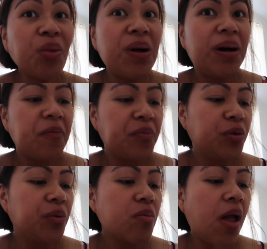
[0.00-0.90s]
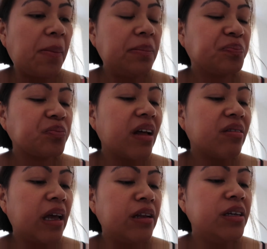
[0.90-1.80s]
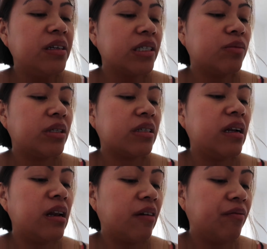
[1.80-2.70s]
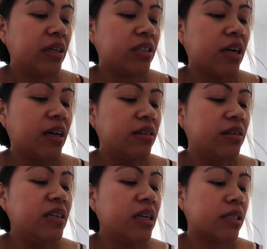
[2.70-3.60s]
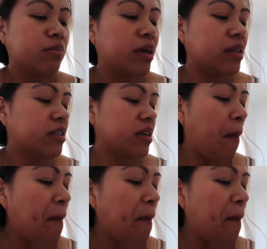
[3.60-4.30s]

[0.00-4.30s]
Up to 10 years, we still love each other this much.